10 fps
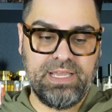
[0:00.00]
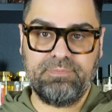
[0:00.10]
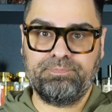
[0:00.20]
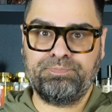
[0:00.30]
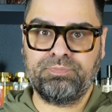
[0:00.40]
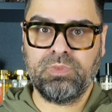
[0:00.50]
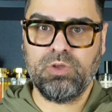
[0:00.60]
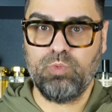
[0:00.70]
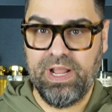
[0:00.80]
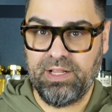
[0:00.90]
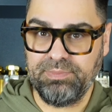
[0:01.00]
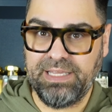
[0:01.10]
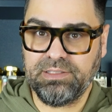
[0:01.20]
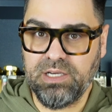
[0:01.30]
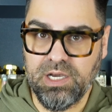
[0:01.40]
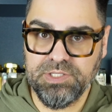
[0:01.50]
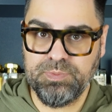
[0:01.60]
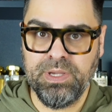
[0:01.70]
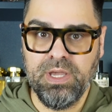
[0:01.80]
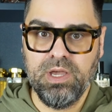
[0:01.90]
that realm, that
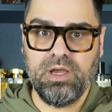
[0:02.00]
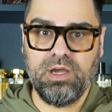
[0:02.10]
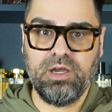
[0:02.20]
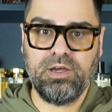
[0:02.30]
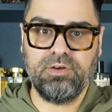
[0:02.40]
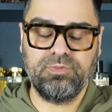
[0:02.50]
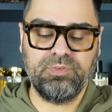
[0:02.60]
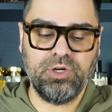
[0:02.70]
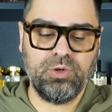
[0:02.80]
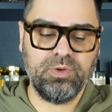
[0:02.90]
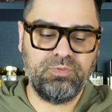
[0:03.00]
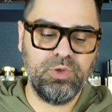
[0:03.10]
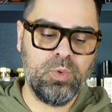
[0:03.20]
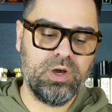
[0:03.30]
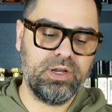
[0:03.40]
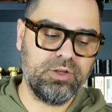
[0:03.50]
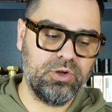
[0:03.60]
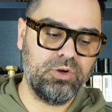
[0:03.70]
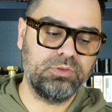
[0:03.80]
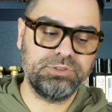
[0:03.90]
cusp of, you know, if you want to
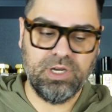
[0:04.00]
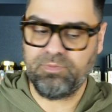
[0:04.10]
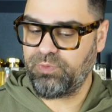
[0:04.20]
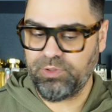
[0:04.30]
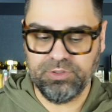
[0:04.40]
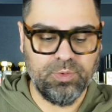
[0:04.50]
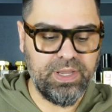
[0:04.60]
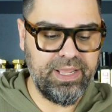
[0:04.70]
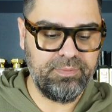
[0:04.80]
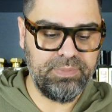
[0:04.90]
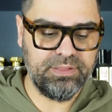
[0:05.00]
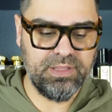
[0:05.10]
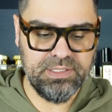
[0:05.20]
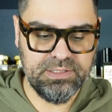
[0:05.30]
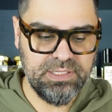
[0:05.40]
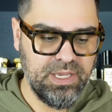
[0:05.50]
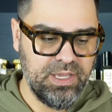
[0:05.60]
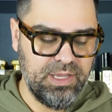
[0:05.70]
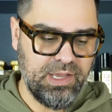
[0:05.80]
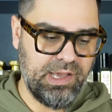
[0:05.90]
go Tom Ford, go ahead. But this,
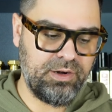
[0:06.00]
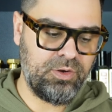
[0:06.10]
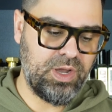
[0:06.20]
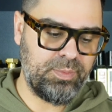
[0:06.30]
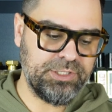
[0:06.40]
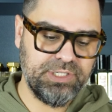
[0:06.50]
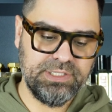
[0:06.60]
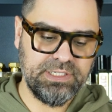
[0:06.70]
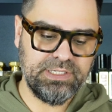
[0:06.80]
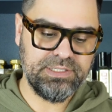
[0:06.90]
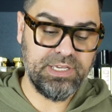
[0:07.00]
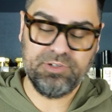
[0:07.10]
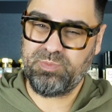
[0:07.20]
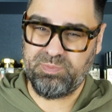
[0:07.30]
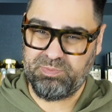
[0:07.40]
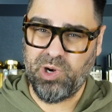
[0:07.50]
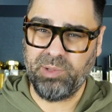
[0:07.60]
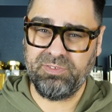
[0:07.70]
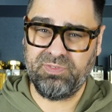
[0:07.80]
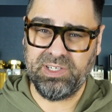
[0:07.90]
I don't know how much it is at discount. It's
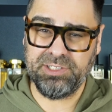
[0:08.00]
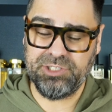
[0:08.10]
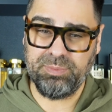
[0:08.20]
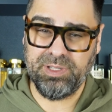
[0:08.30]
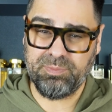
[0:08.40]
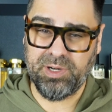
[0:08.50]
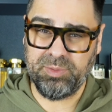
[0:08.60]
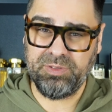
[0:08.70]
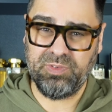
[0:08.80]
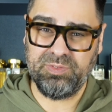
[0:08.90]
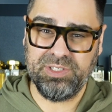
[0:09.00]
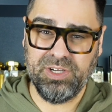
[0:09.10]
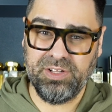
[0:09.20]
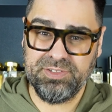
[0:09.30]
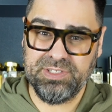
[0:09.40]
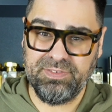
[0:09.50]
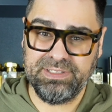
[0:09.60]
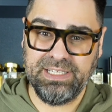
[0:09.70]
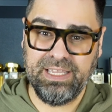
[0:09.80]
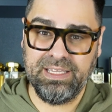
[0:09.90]
probably fairly cheap, like probably fifty dollars, give
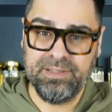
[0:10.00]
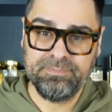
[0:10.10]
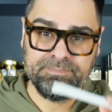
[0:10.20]
or take.